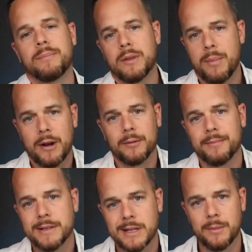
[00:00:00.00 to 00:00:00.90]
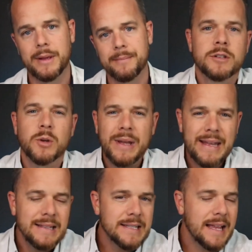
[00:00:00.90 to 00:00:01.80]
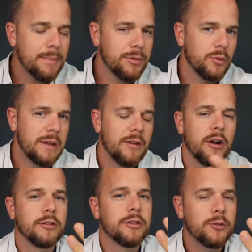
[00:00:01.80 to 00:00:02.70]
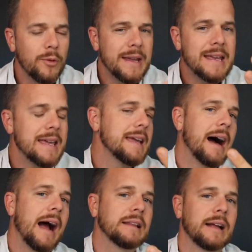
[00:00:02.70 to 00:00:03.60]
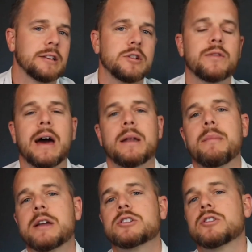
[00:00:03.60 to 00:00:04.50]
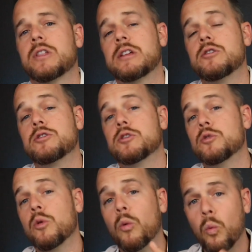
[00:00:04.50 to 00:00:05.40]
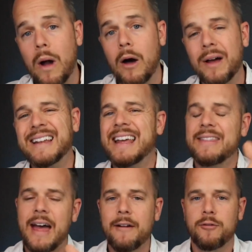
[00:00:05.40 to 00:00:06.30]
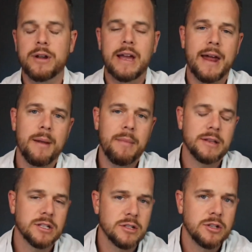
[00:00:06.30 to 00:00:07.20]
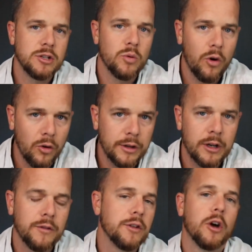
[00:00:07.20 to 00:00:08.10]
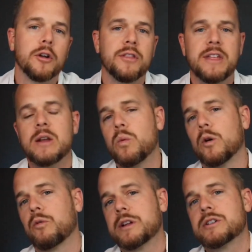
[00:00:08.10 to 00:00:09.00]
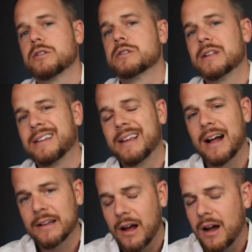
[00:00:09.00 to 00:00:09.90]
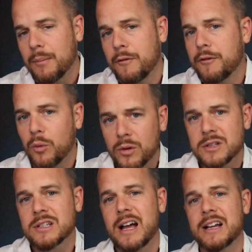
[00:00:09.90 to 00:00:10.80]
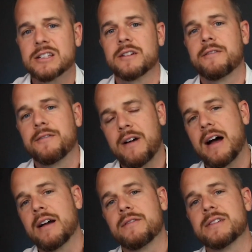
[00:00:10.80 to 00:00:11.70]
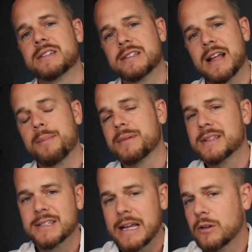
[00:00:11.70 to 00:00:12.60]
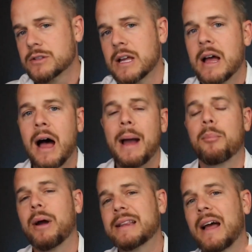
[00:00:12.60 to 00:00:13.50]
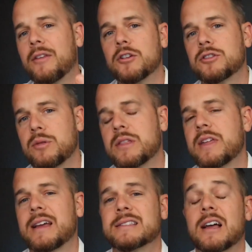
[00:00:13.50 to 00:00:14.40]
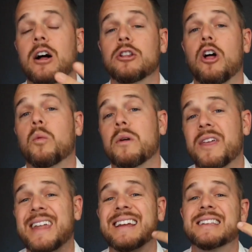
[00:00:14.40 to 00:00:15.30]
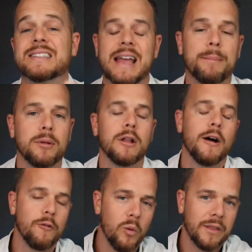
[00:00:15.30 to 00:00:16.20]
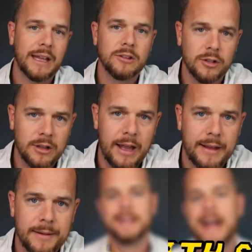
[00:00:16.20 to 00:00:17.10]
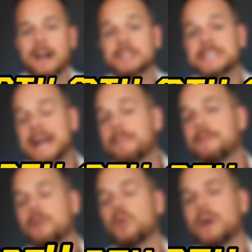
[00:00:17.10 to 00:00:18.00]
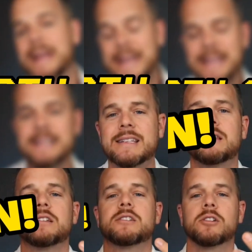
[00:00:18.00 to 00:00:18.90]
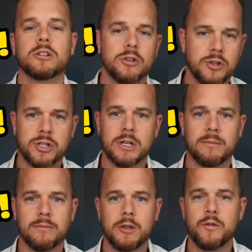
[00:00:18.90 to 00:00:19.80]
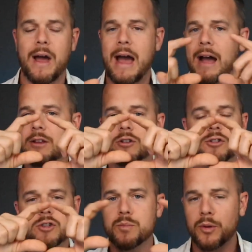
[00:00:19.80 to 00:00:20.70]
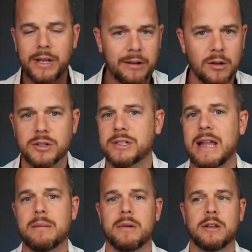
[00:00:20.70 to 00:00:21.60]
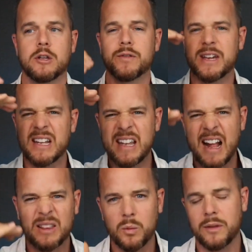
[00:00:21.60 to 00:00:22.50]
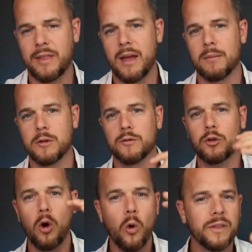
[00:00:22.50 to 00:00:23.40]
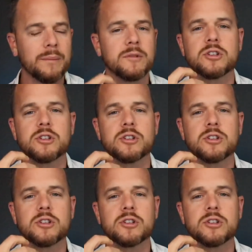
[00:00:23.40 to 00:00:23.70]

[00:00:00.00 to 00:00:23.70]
the better it's gonna be. So in step 3, there are 3 key highlights you've gotta make sure that you do well. And in that free guide I mentioned to you earlier, if you go to thewillrichards.com/5-step sales, I break down those 3 things along with an example of what they look like. Now, step 4 is the solution. You've had your superhero statement, you've connected with them, you've told them the